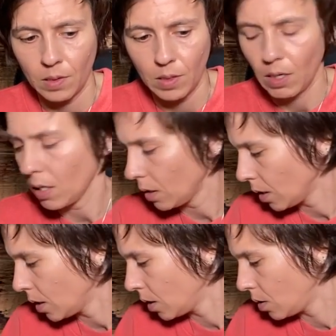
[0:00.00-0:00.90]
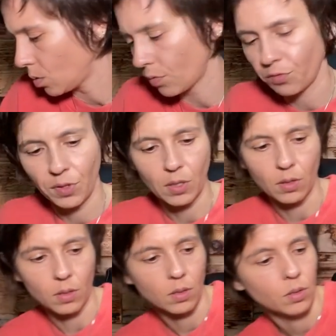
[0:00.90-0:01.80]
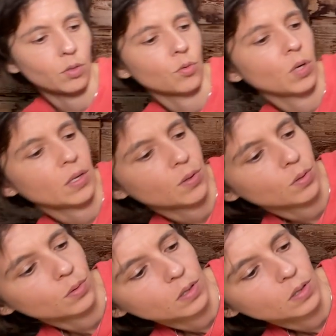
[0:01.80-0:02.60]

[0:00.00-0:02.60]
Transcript: not letting you feel your way through